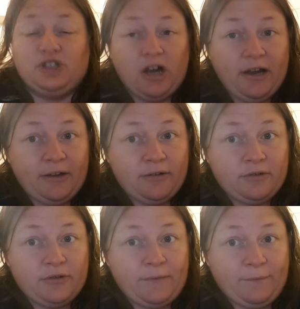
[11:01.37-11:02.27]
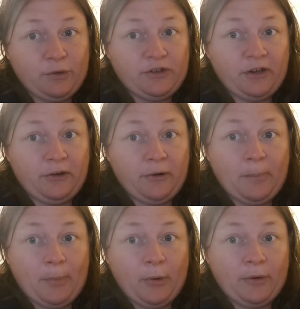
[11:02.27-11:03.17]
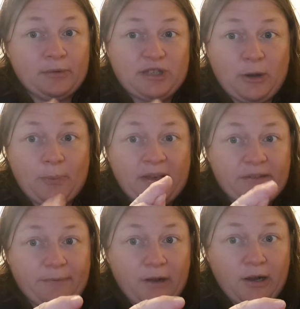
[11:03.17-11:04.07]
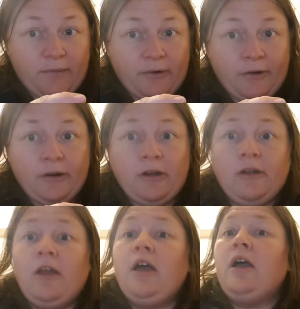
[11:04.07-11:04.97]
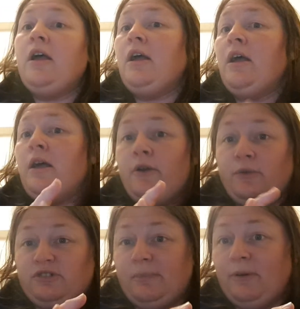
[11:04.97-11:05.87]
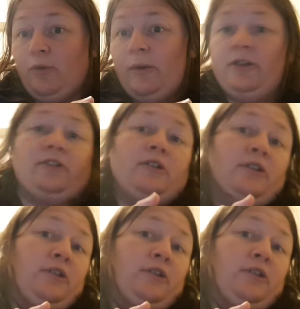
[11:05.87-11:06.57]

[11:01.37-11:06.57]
14-year-old boy, was helping his father, who was a milkman.